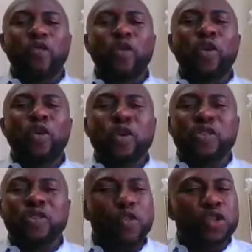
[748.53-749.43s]
You
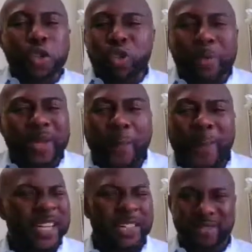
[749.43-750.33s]
close your social media
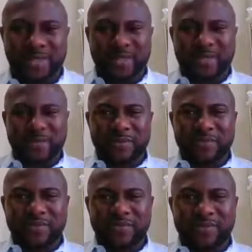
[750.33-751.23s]
pages,
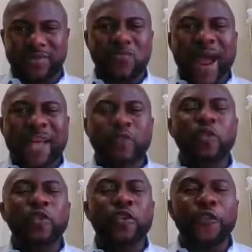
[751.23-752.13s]
right?
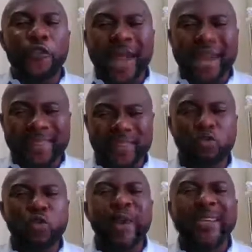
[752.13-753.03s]
You reflect,
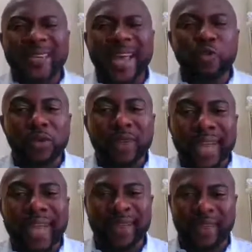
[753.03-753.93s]
you meditate, you
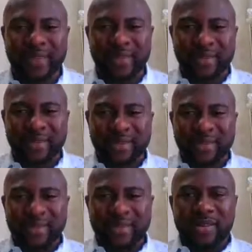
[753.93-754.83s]
think,
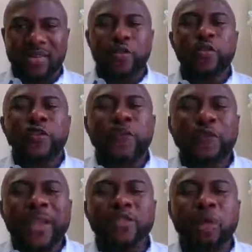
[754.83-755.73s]
you
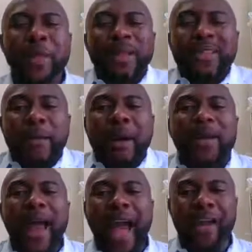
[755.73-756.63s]
reflect so many things about
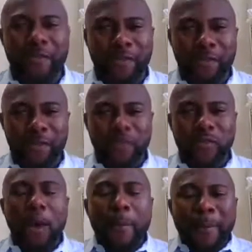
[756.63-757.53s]
life.
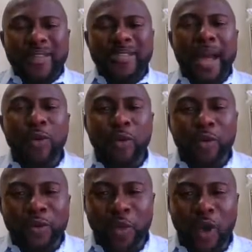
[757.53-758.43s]
By the time you
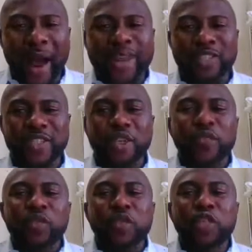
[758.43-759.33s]
close your eyes,
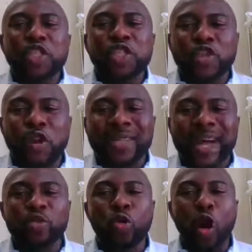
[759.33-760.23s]
you shut
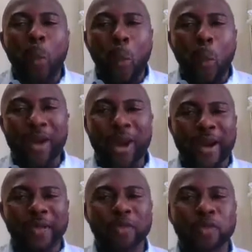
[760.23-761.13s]
down the whole world
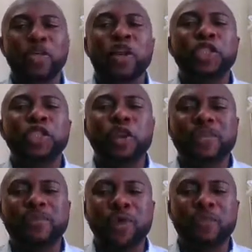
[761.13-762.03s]
around you.
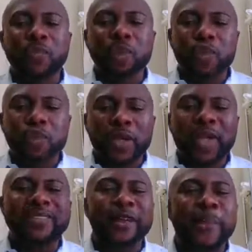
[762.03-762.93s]
Trust me, you will
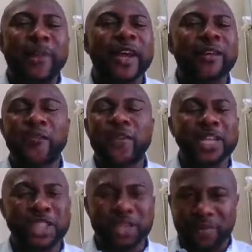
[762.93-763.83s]
get a better
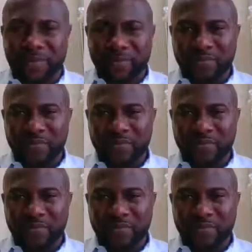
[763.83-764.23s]
reflection.